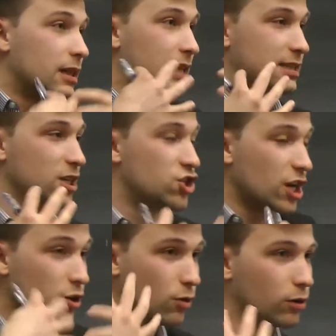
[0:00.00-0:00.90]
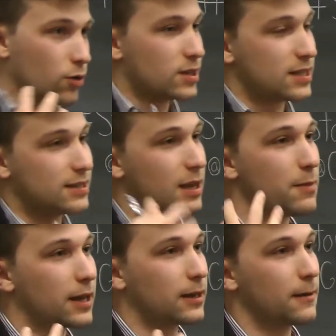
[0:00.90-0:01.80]
let's say, general or
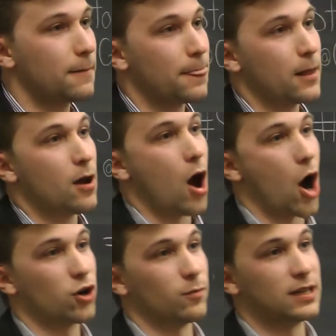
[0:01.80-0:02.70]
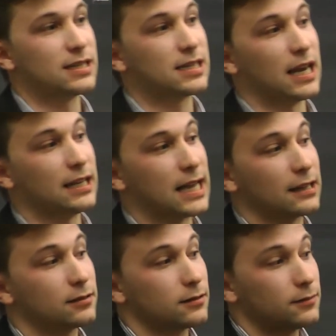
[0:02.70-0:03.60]
systemic argument saying
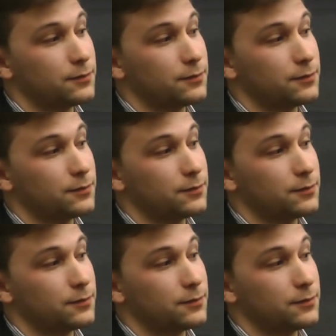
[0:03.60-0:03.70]
that